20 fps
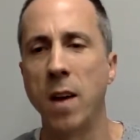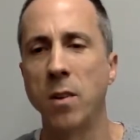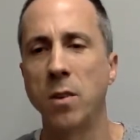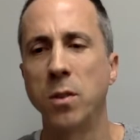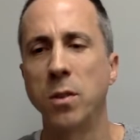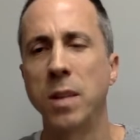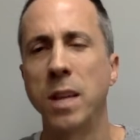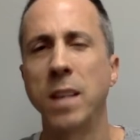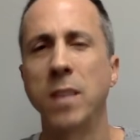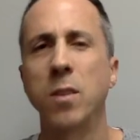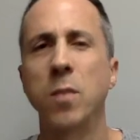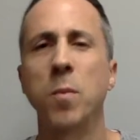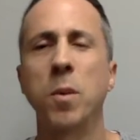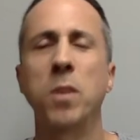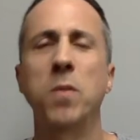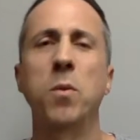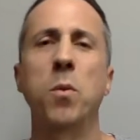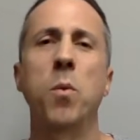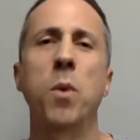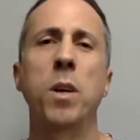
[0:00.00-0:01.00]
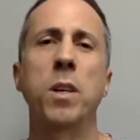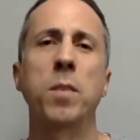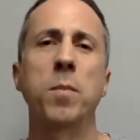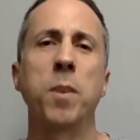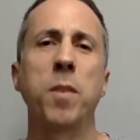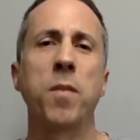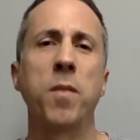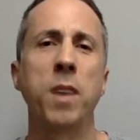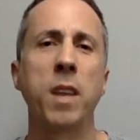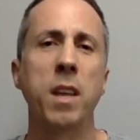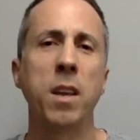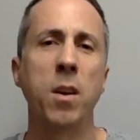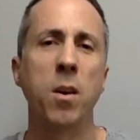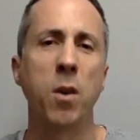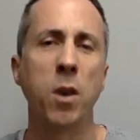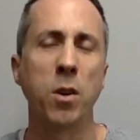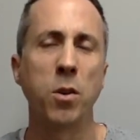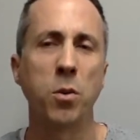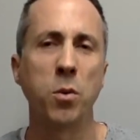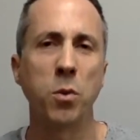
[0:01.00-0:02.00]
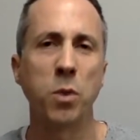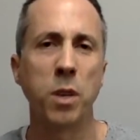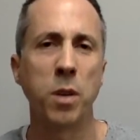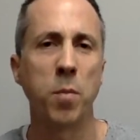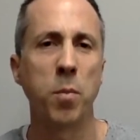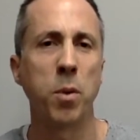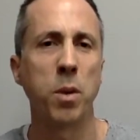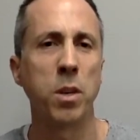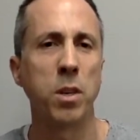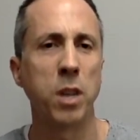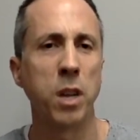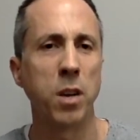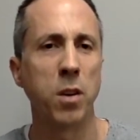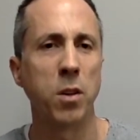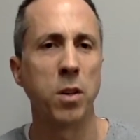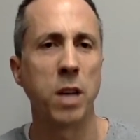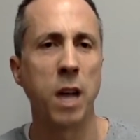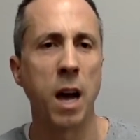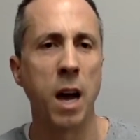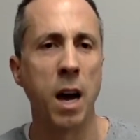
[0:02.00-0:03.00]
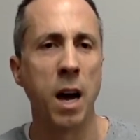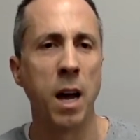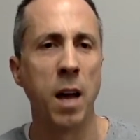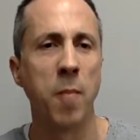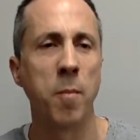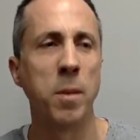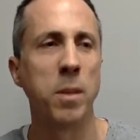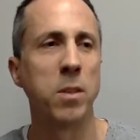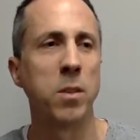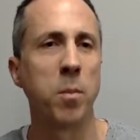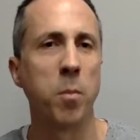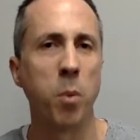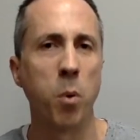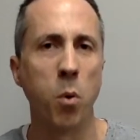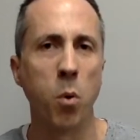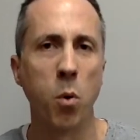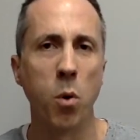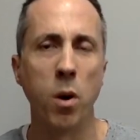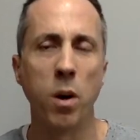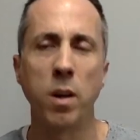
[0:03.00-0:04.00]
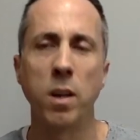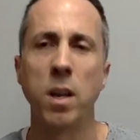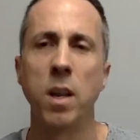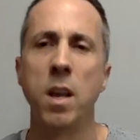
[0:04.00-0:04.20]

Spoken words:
So thanks so much for watching my video. I truly appreciate your time and support.